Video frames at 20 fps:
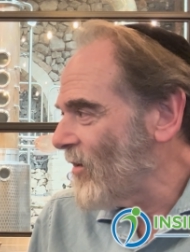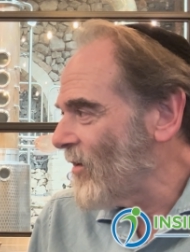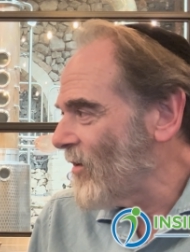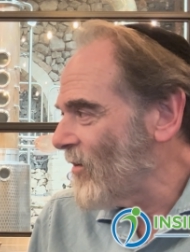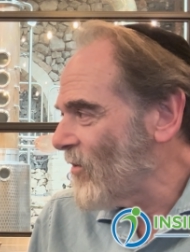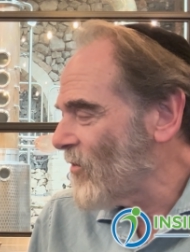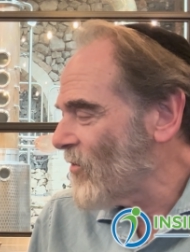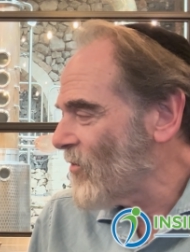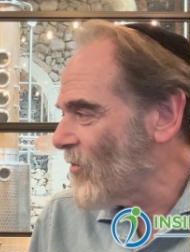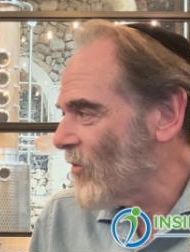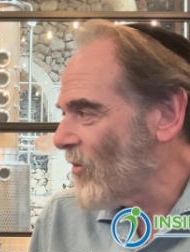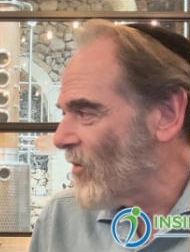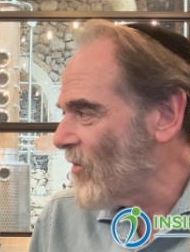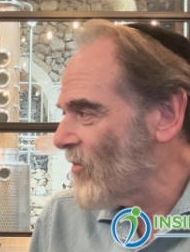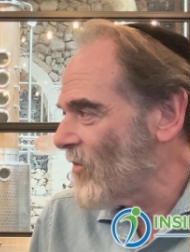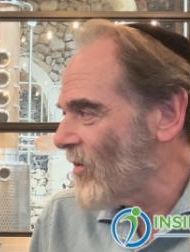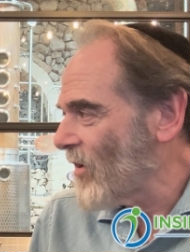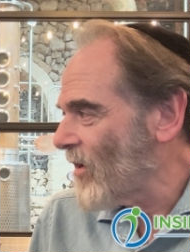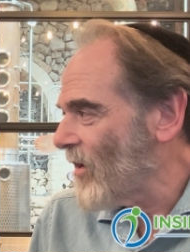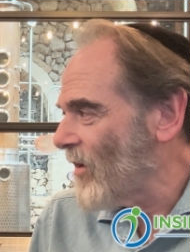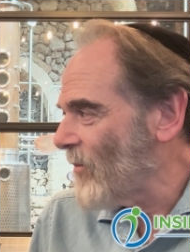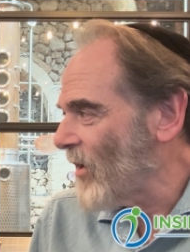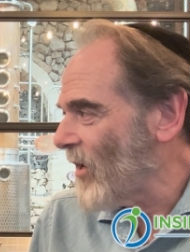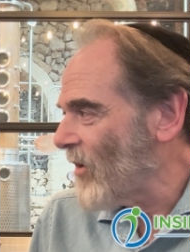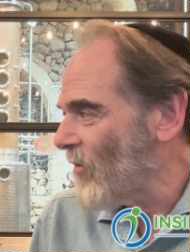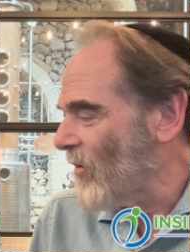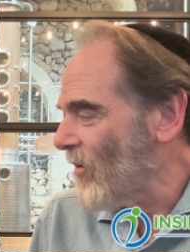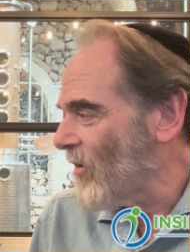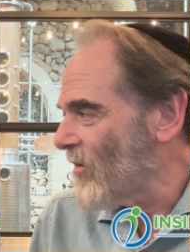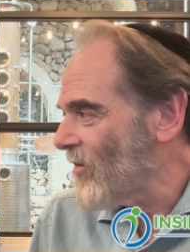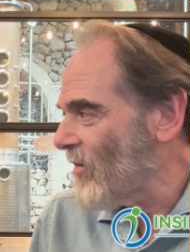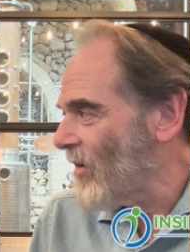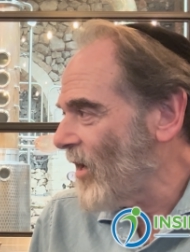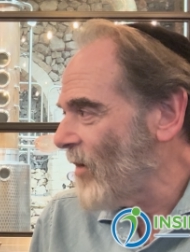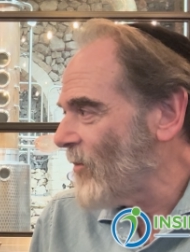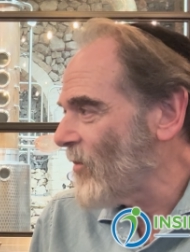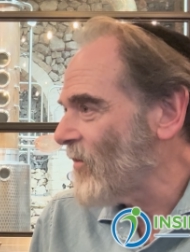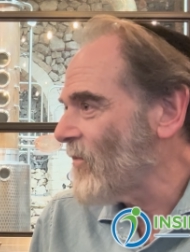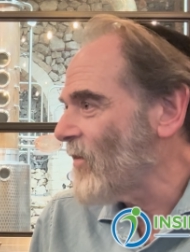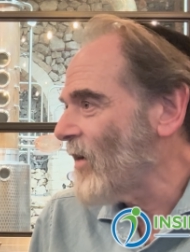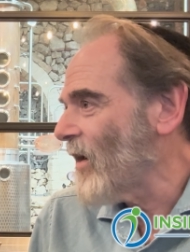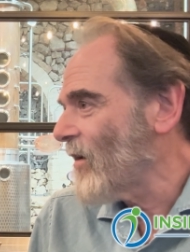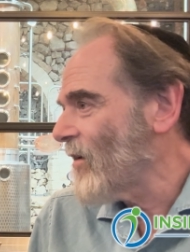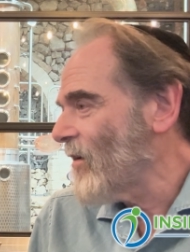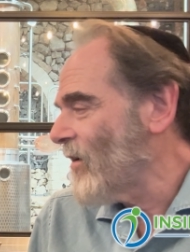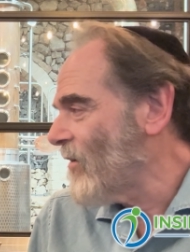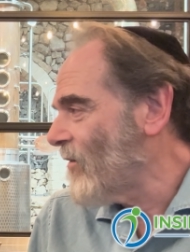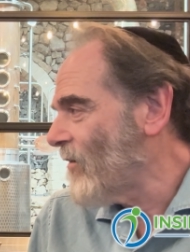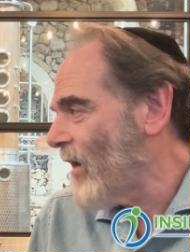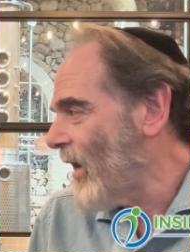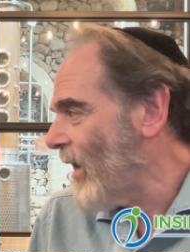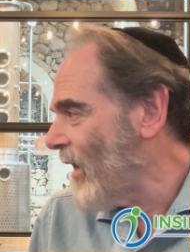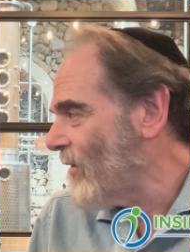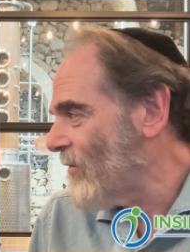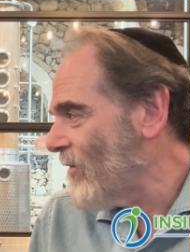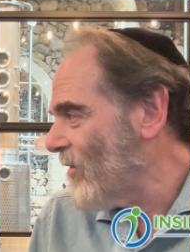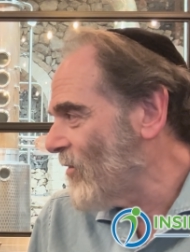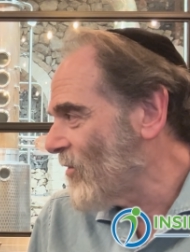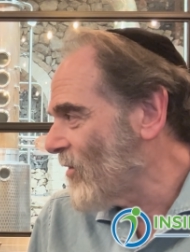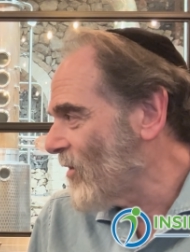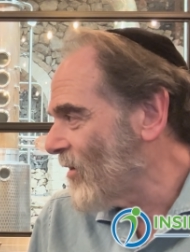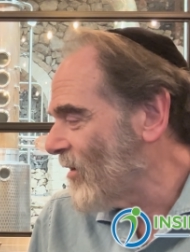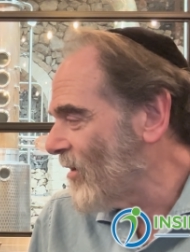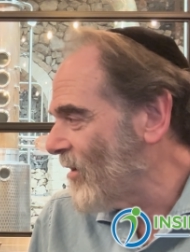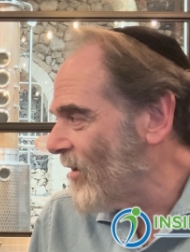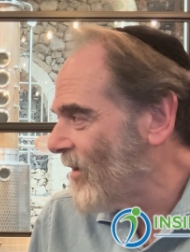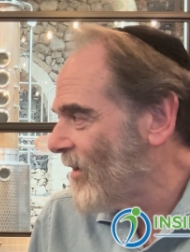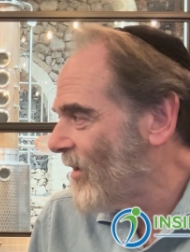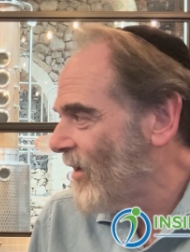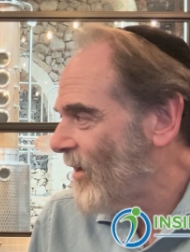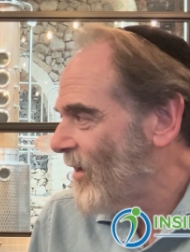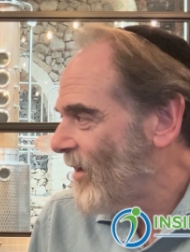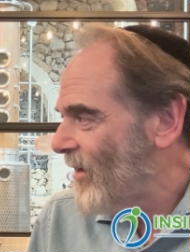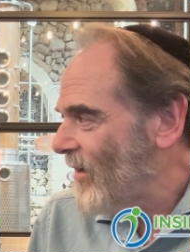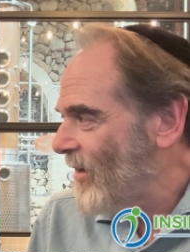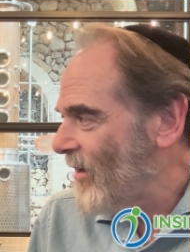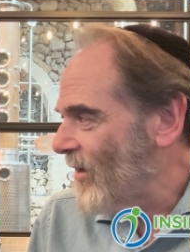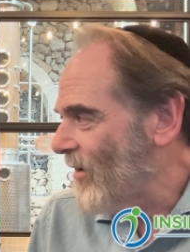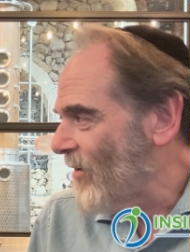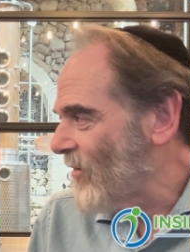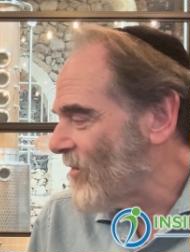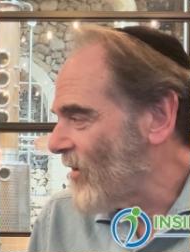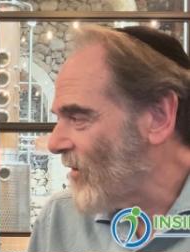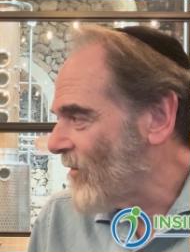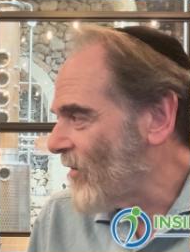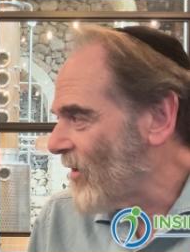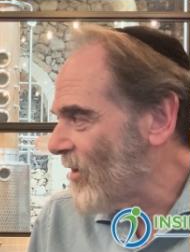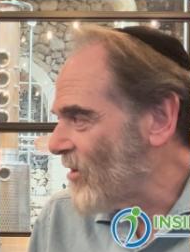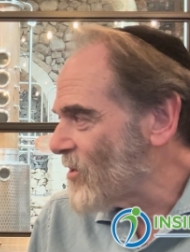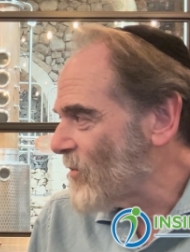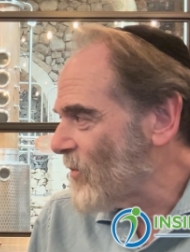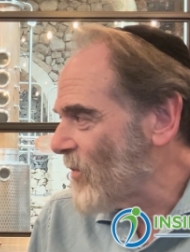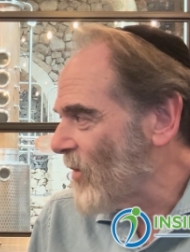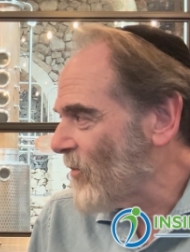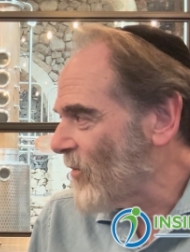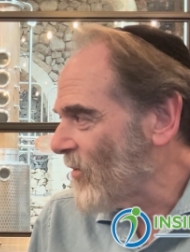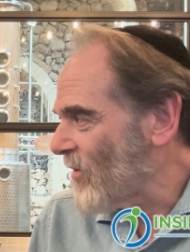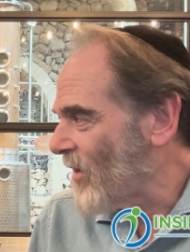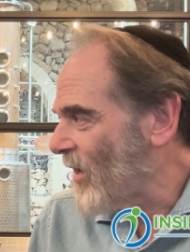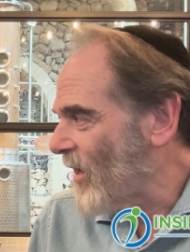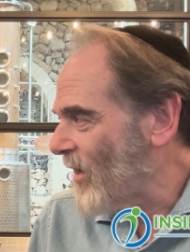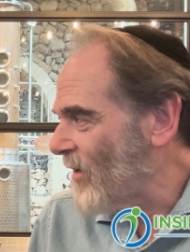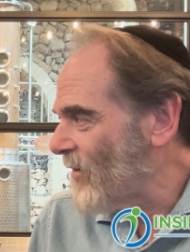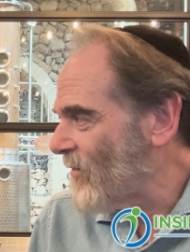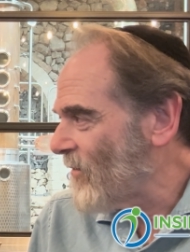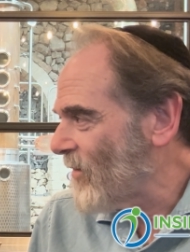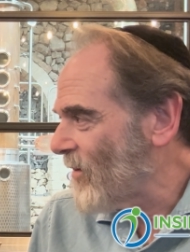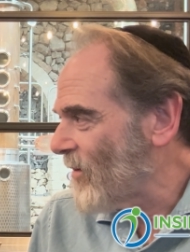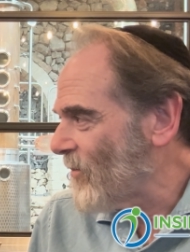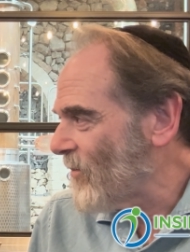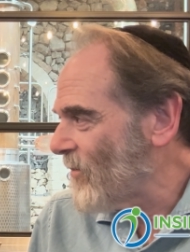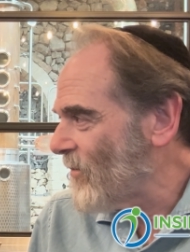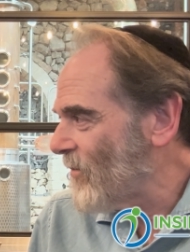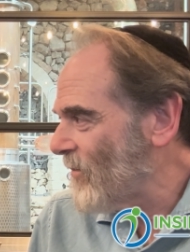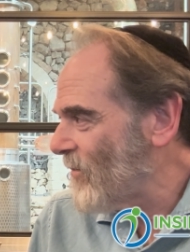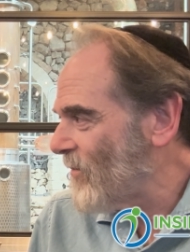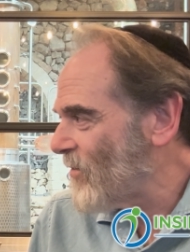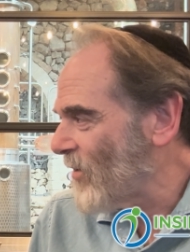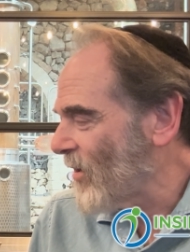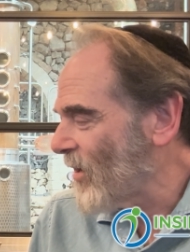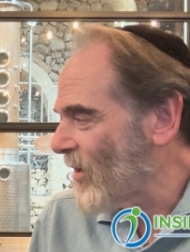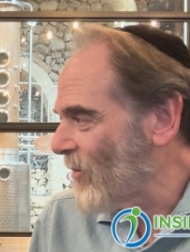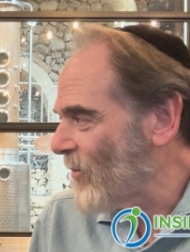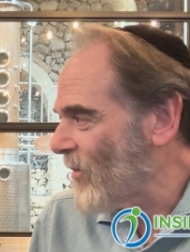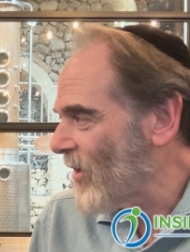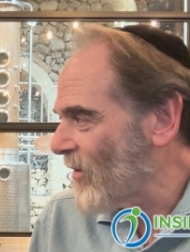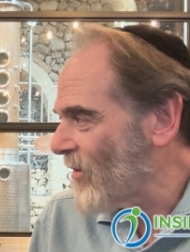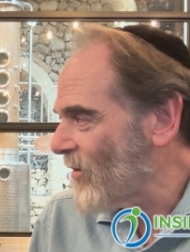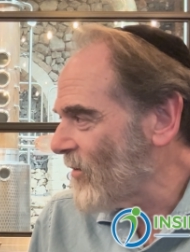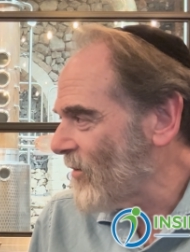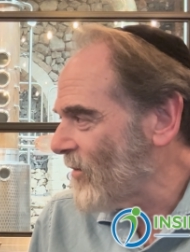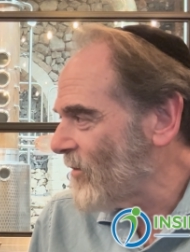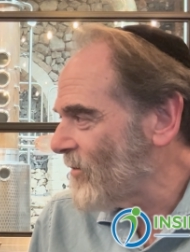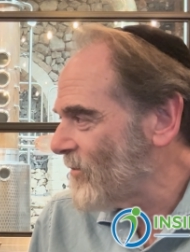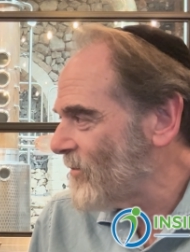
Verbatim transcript: And there are stories that come out all the time. In fact, in Iran recently, you know, several hundred people died from drinking methanol.